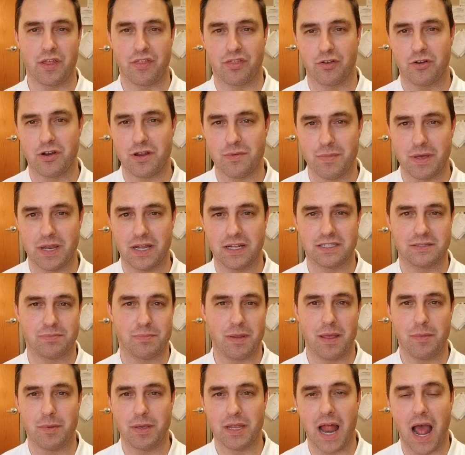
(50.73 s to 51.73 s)
30 minutes,
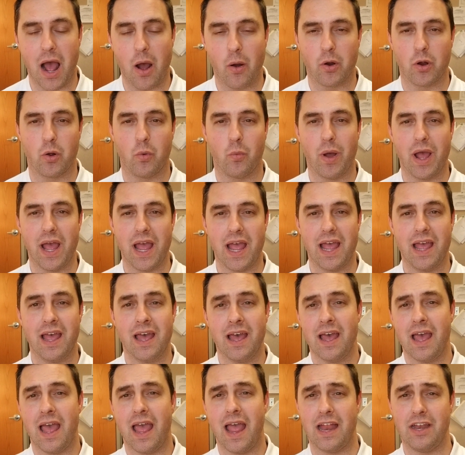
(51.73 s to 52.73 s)
maybe an hour away,
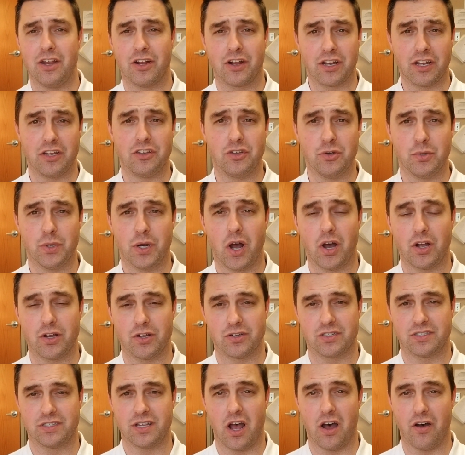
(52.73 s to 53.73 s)
and you're going to do it all
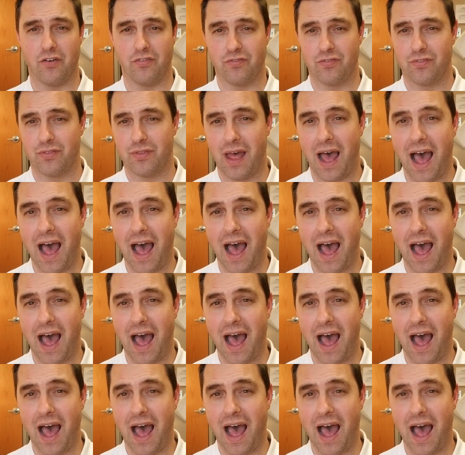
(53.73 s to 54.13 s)
yourself.